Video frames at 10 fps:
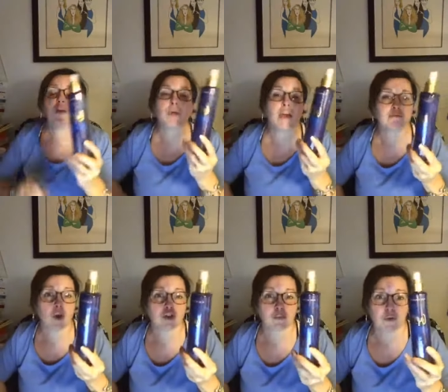and then we have
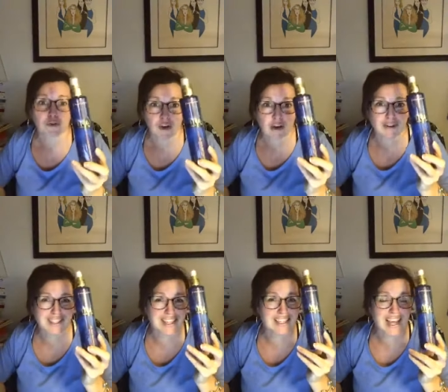multiple
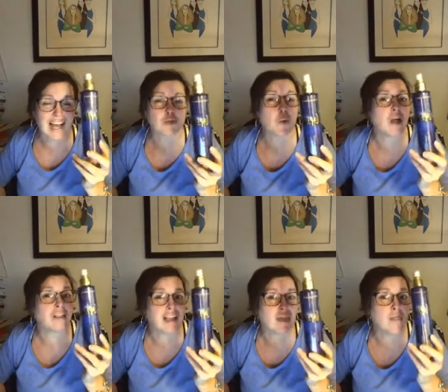fragrances as
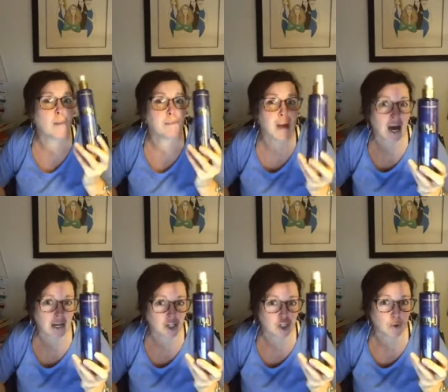well in the
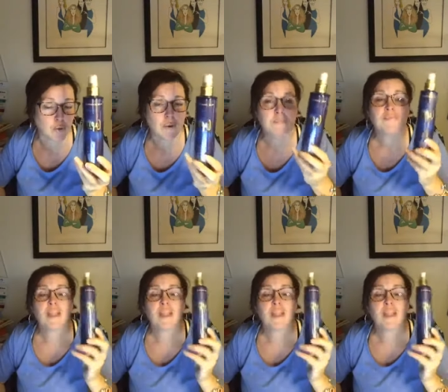Body Dew.